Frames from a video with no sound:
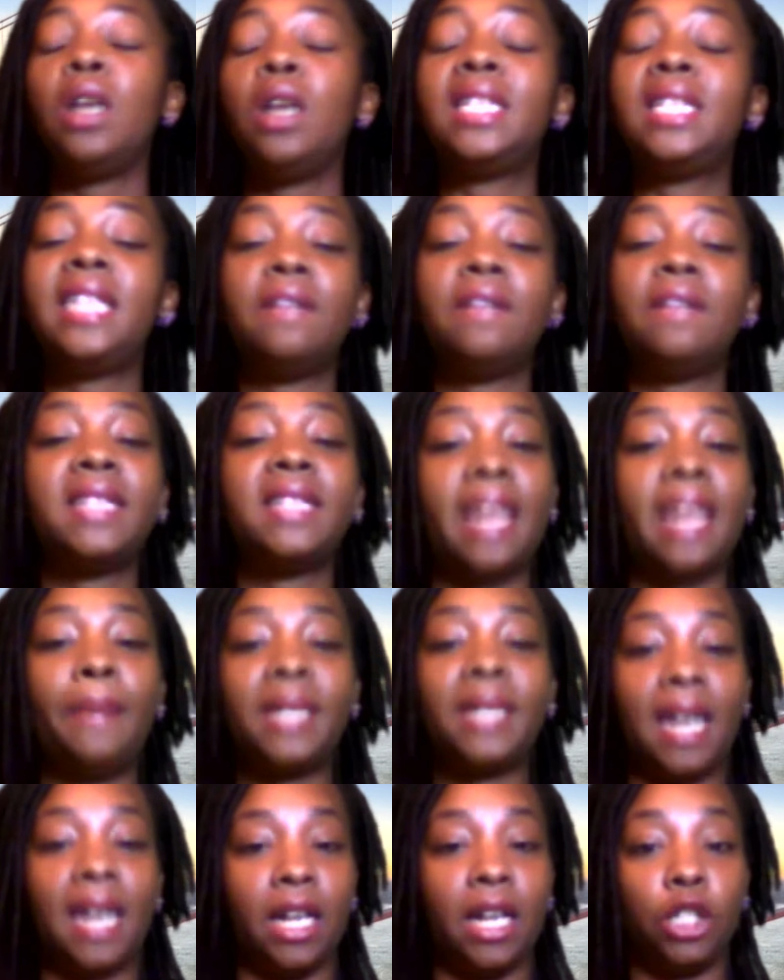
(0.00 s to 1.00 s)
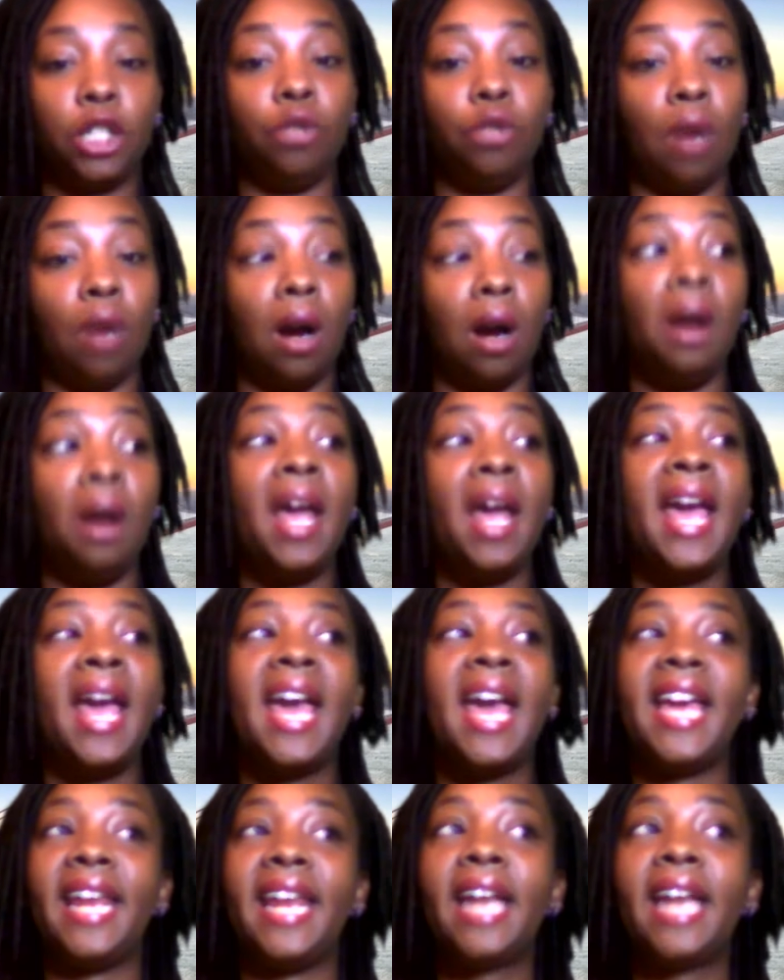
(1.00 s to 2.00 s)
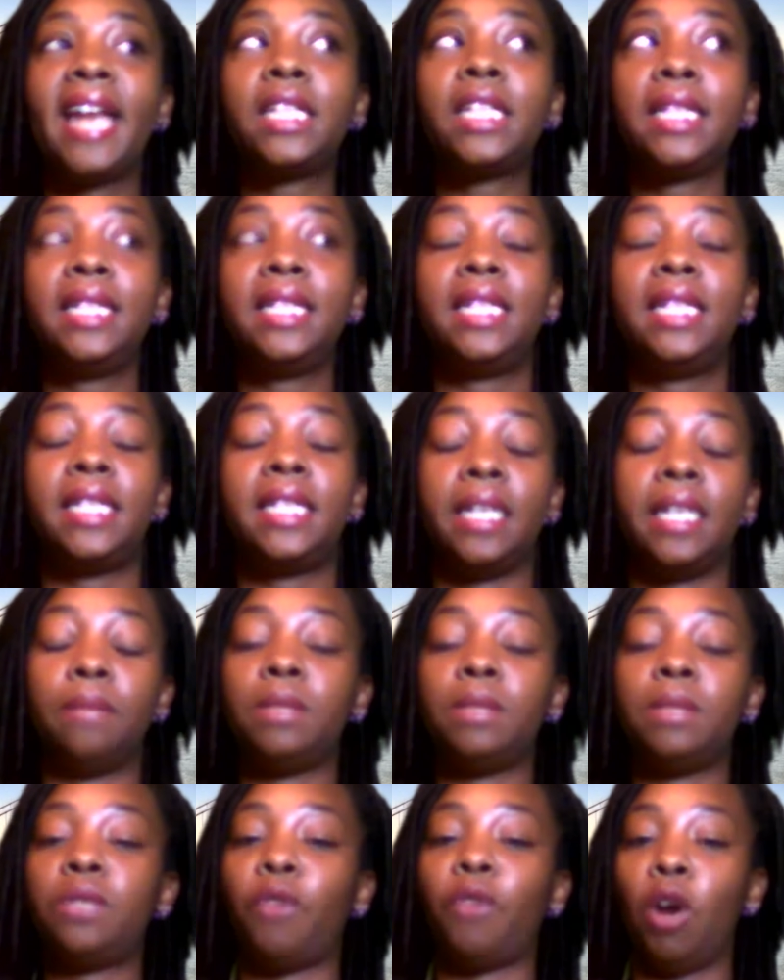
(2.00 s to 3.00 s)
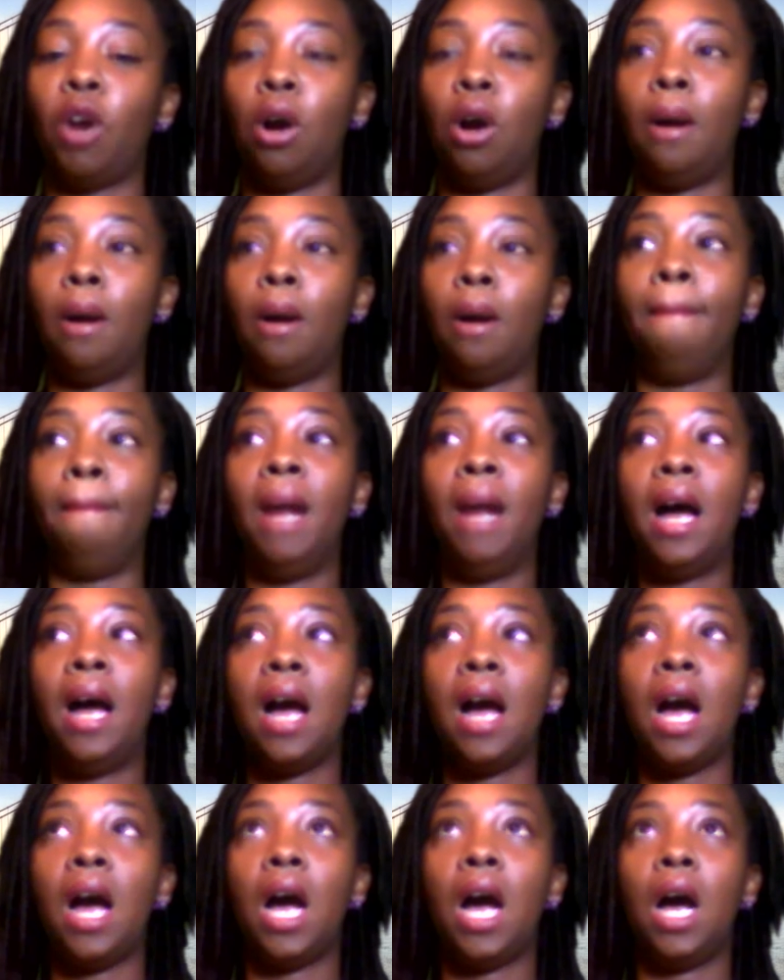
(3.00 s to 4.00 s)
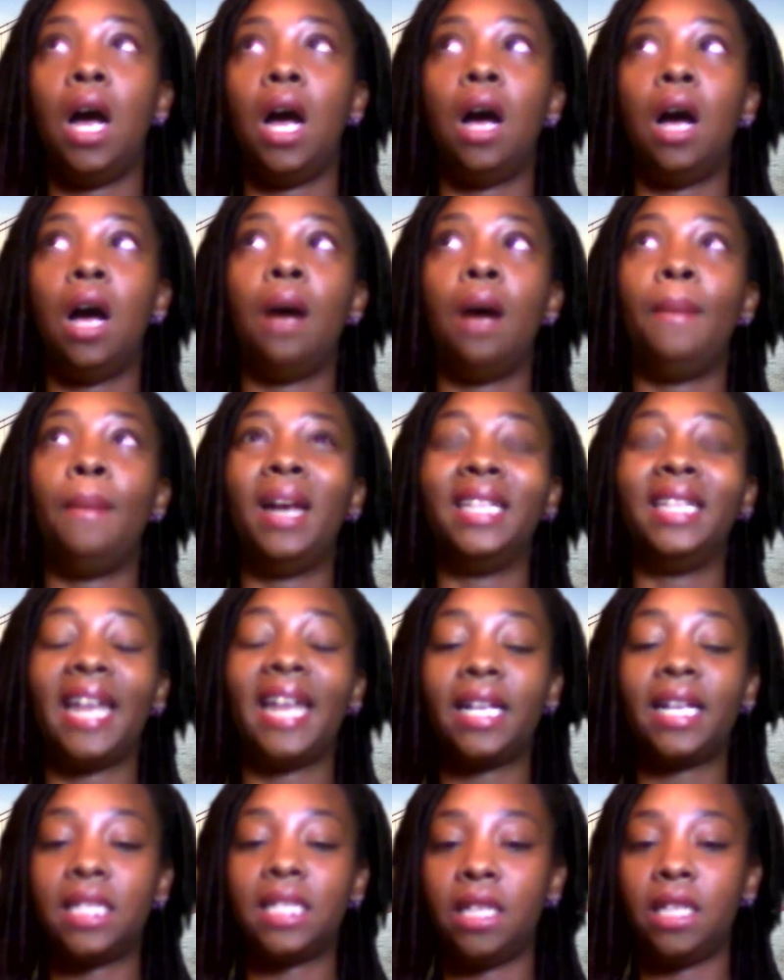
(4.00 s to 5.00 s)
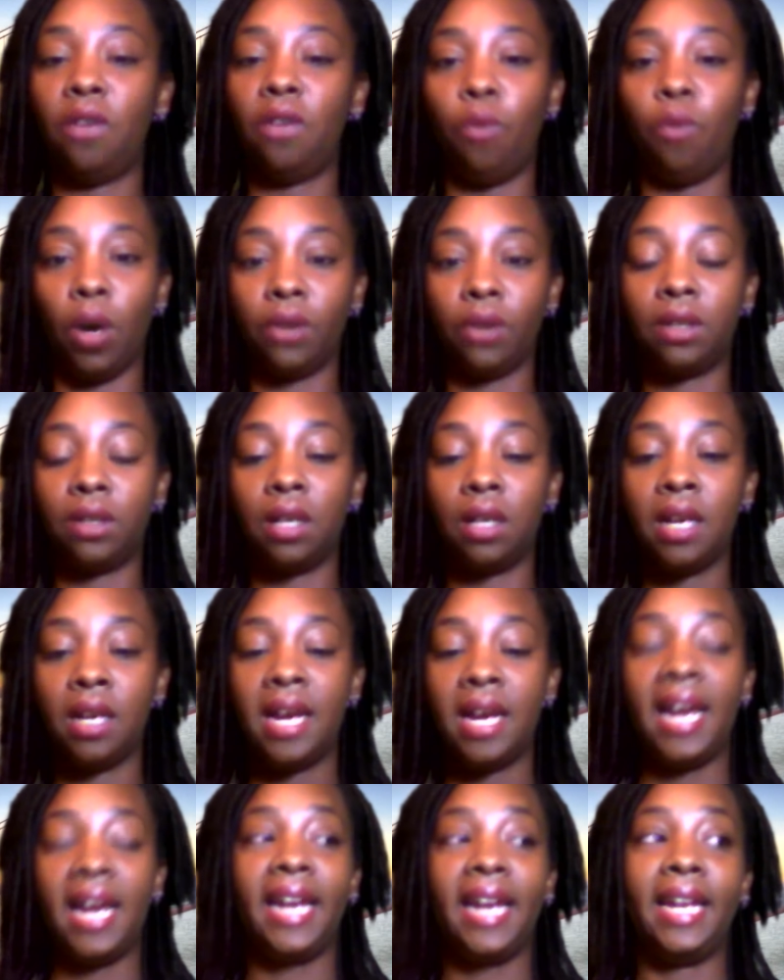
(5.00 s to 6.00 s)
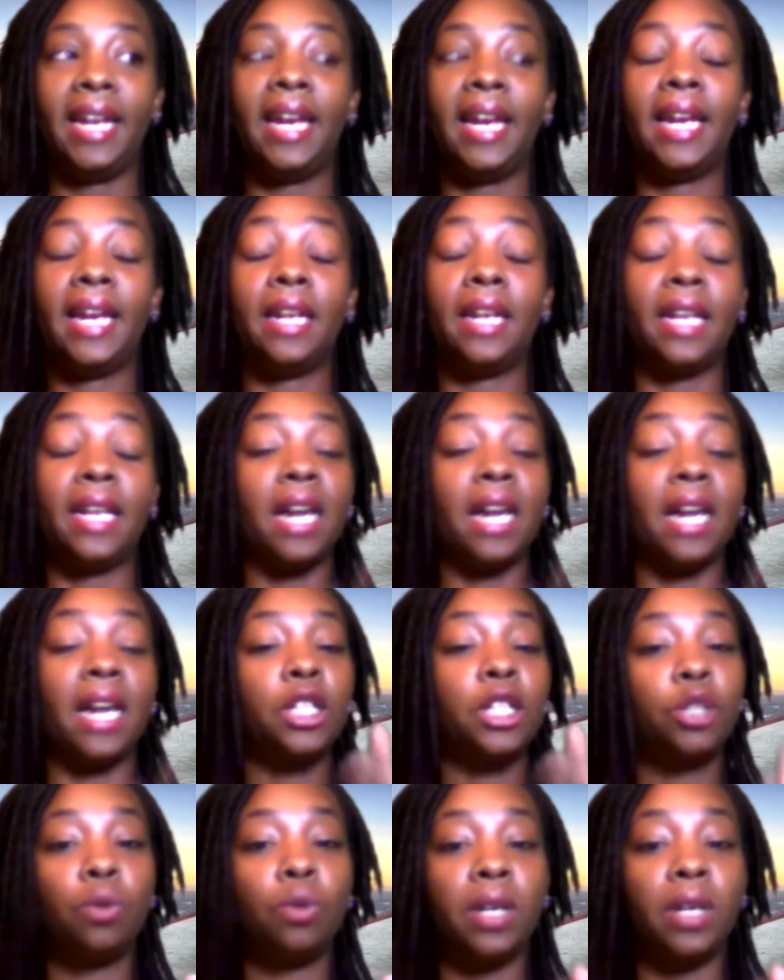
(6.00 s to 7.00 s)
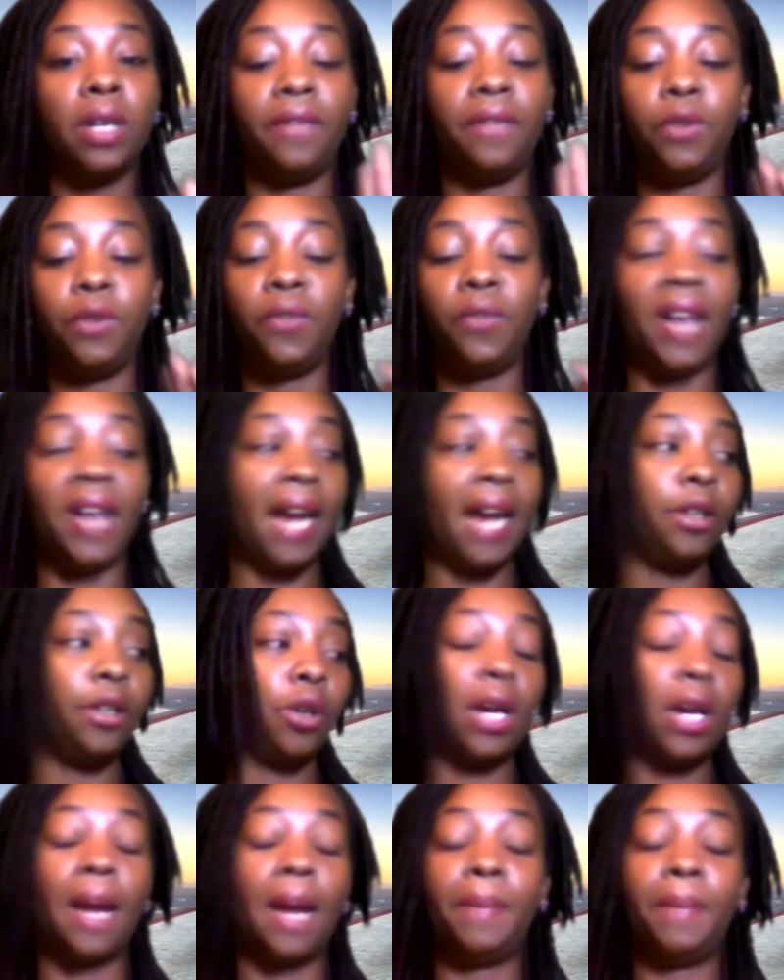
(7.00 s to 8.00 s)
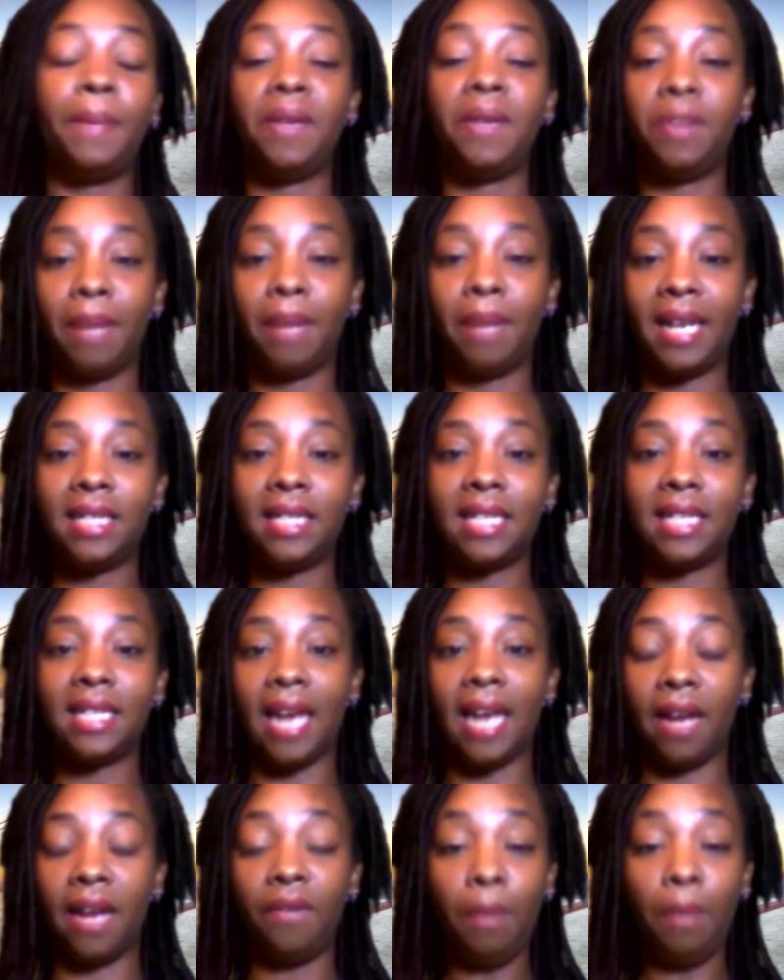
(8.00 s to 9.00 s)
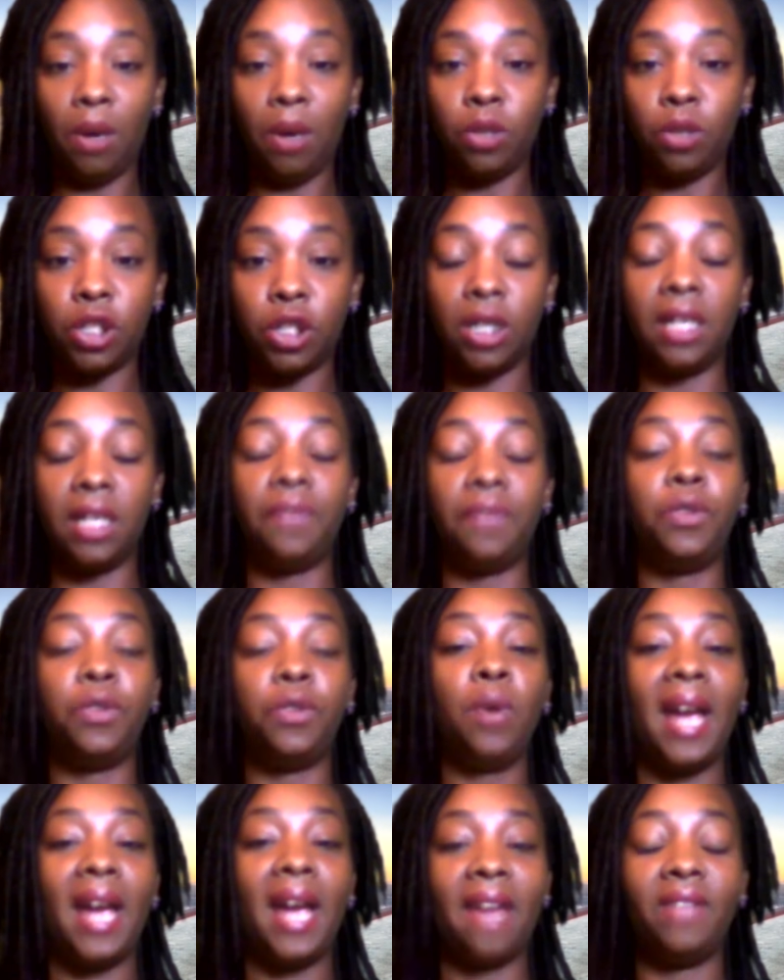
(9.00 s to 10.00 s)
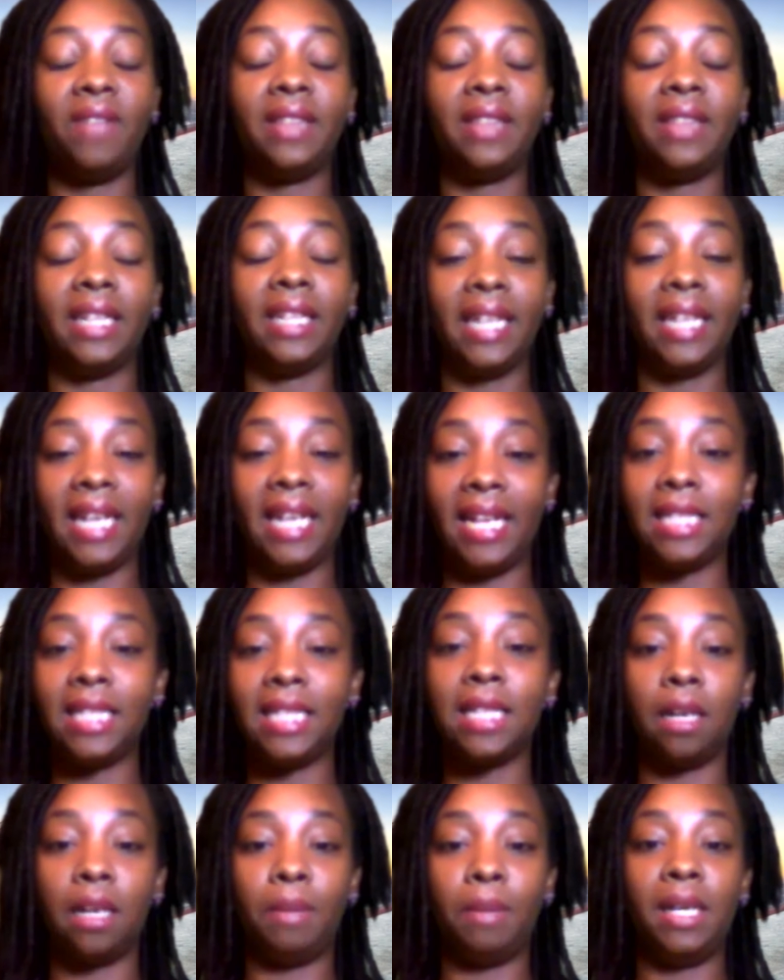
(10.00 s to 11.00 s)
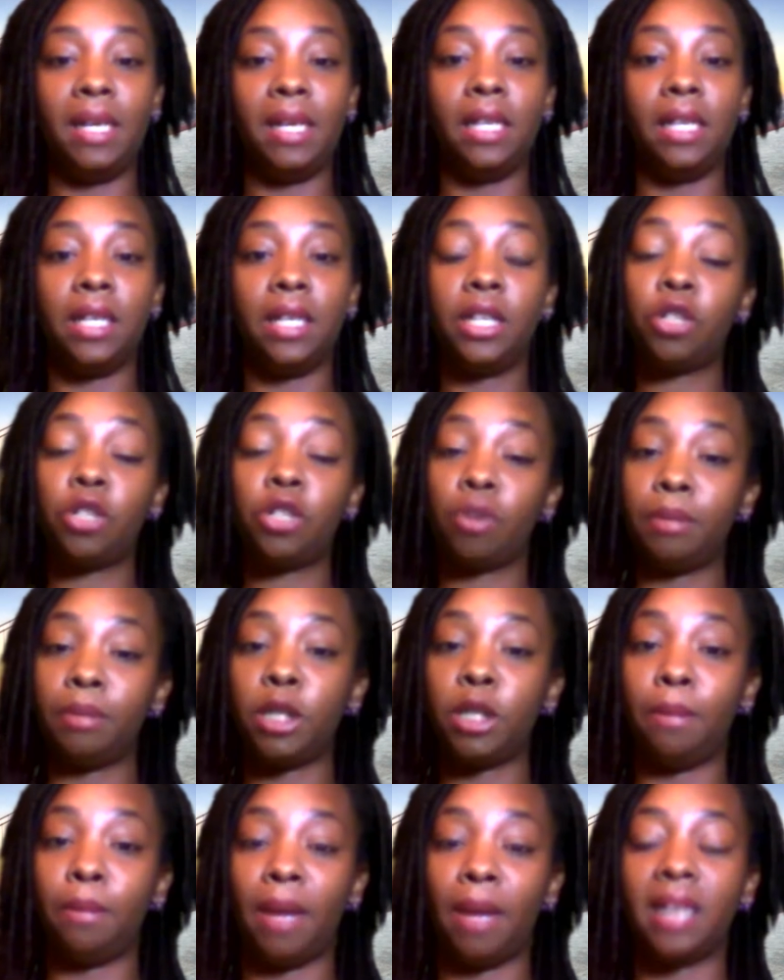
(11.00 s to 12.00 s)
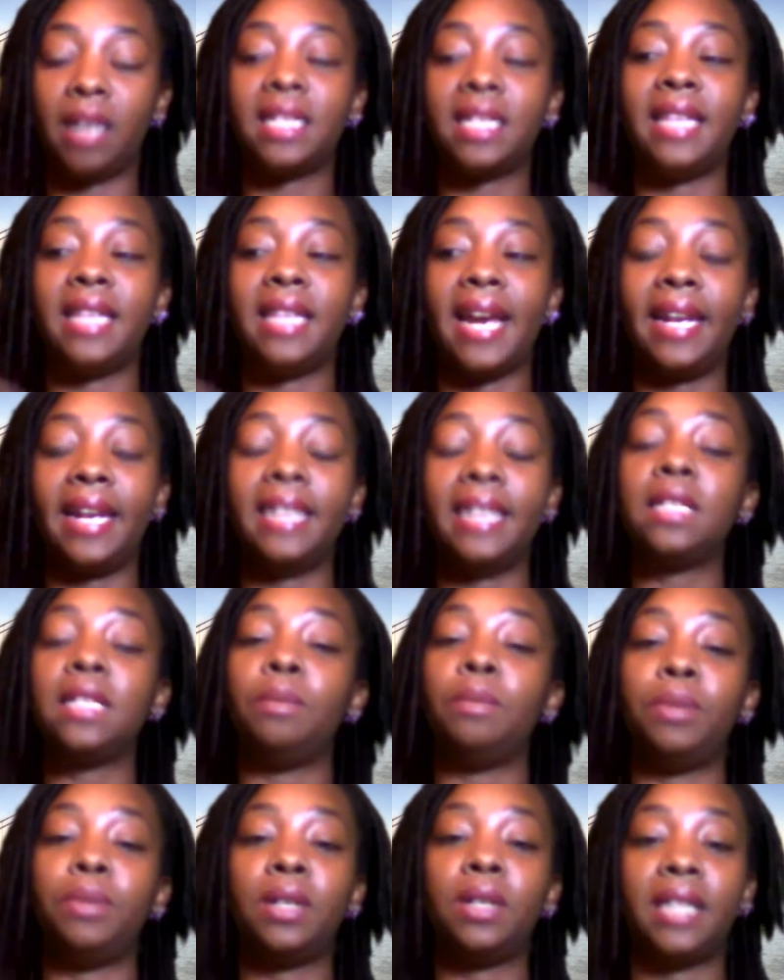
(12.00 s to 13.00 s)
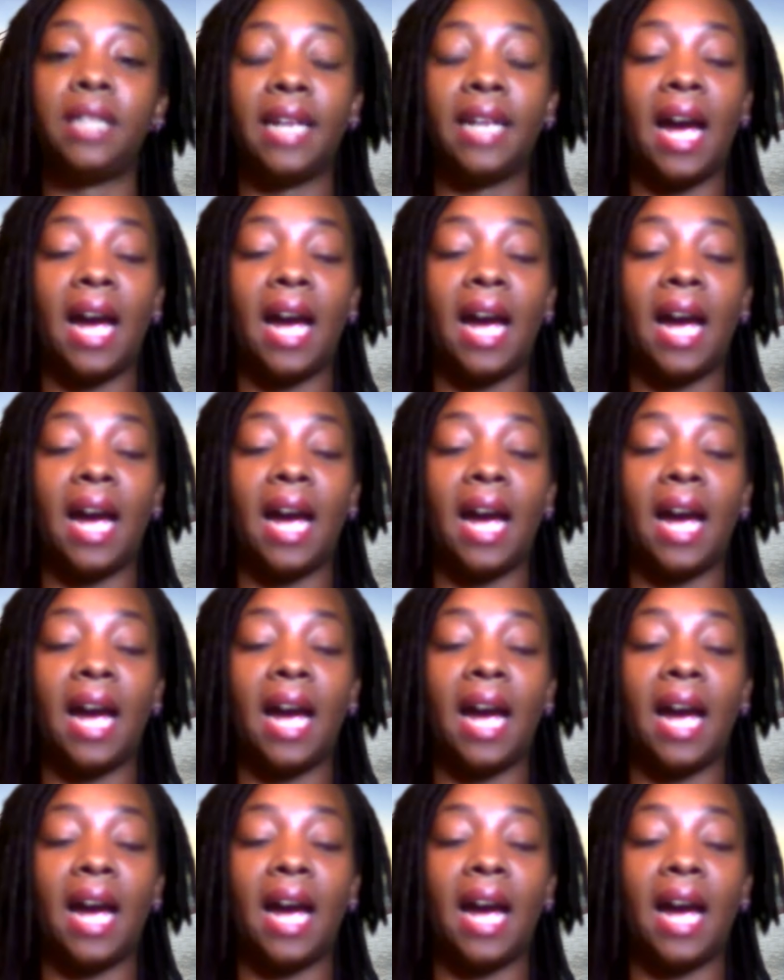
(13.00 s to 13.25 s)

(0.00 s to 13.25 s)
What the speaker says: self-sabotage, you all, it actually stems from a lack of self-worth. And not sure if you've gotten your copy of The Mind's Guide of Emotion. If you haven't, the link is going to be in the description box. That is a book that